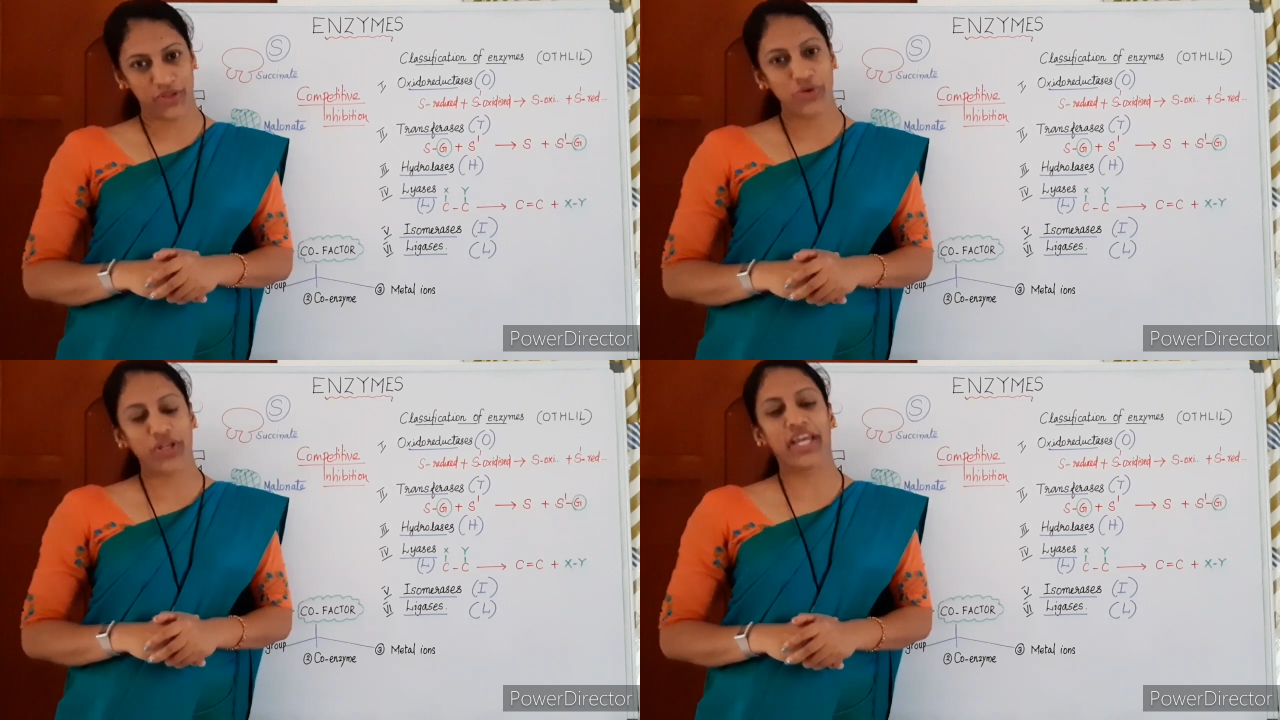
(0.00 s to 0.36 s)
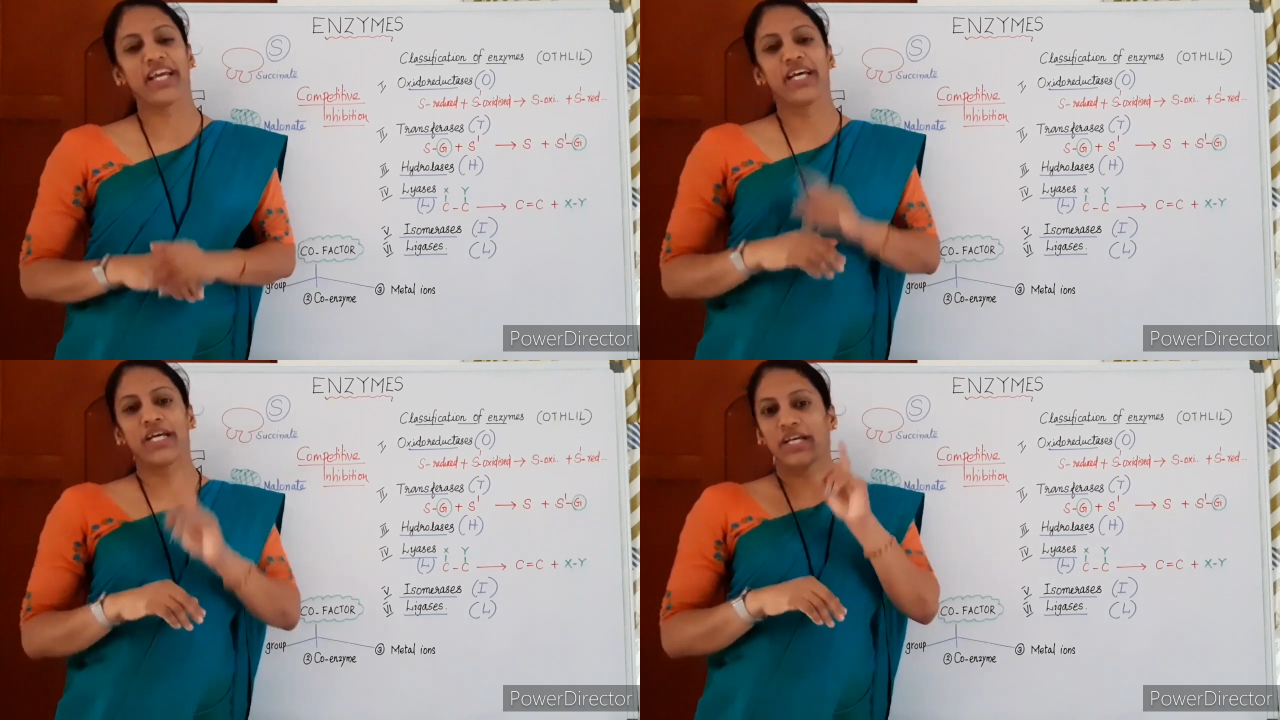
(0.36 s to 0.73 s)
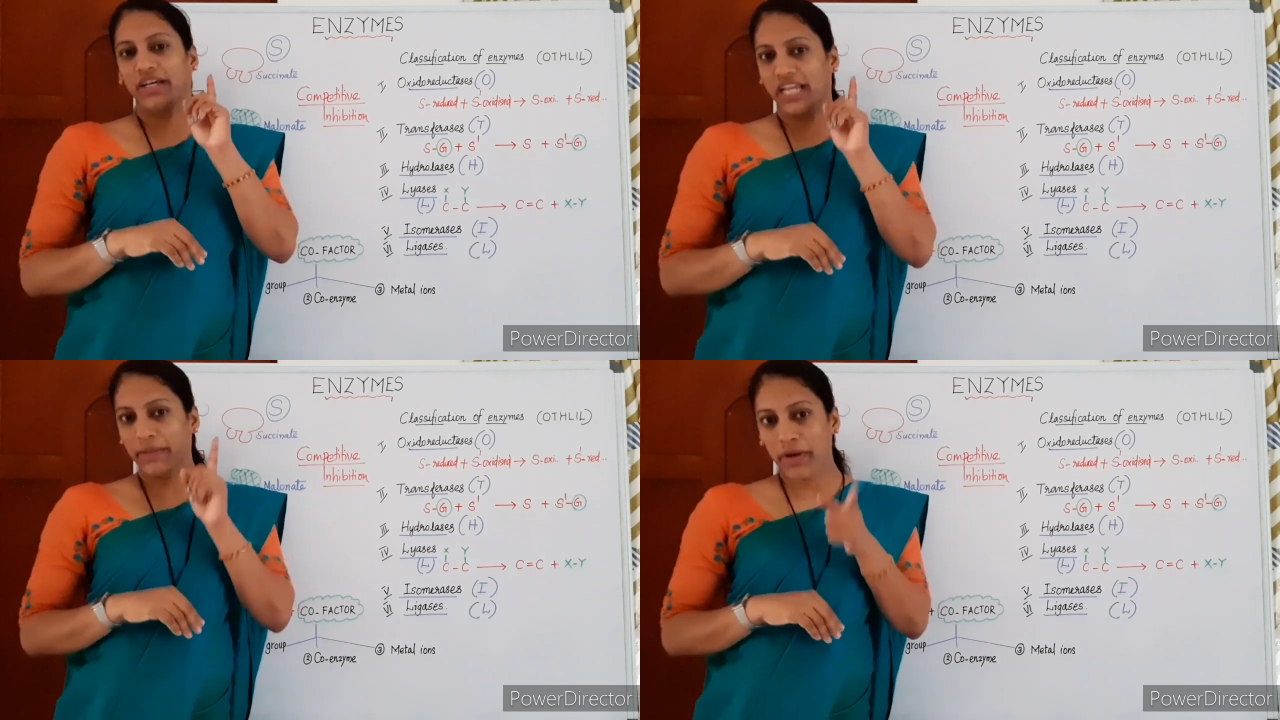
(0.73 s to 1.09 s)
Okay,
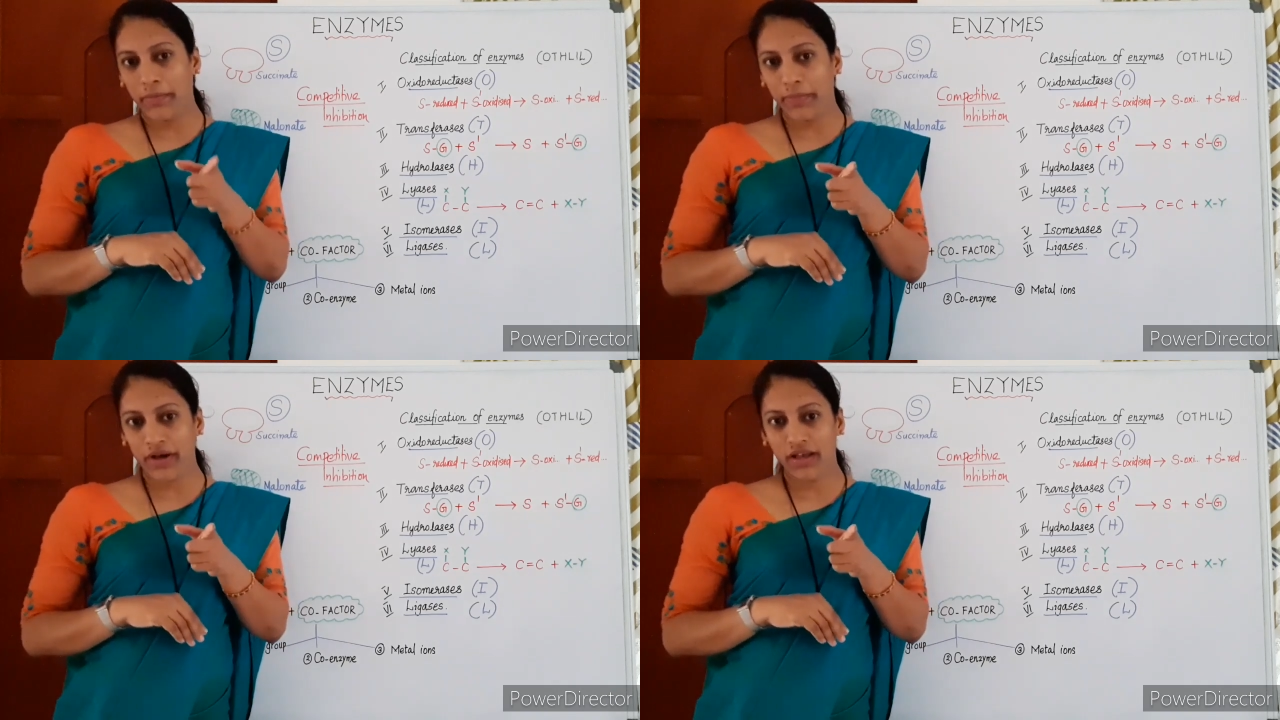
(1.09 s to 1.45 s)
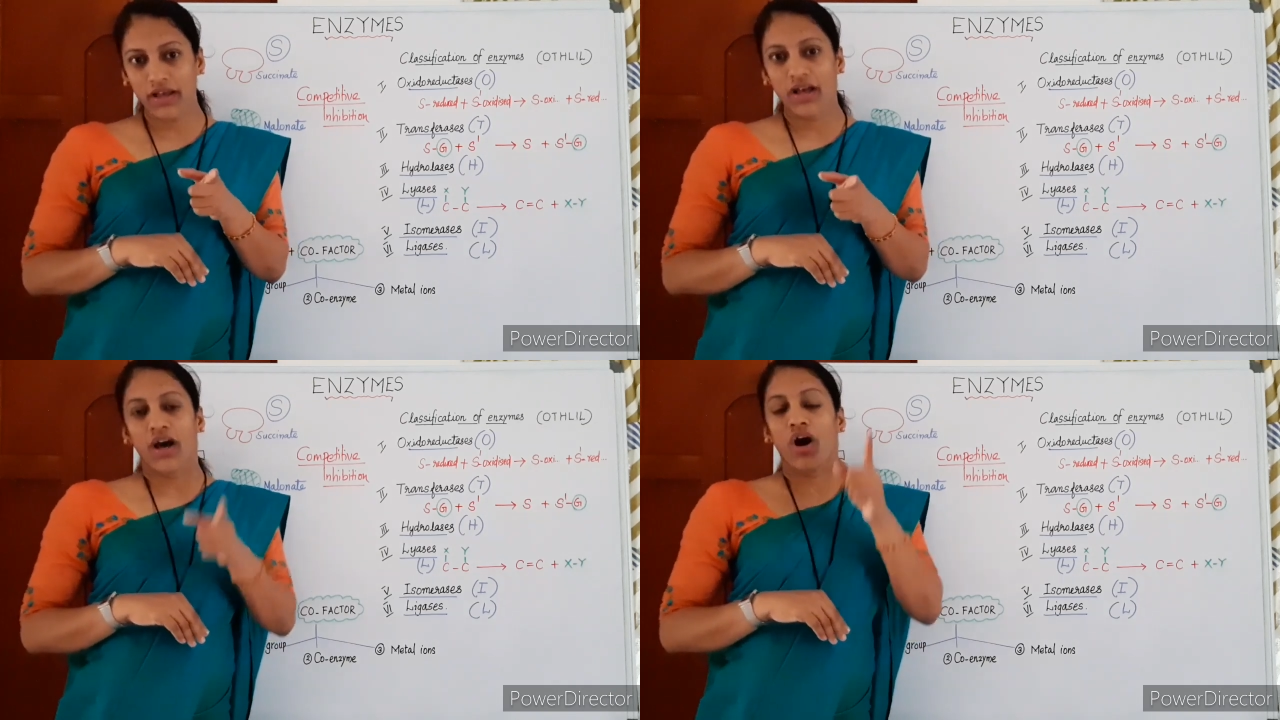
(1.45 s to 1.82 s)
remember,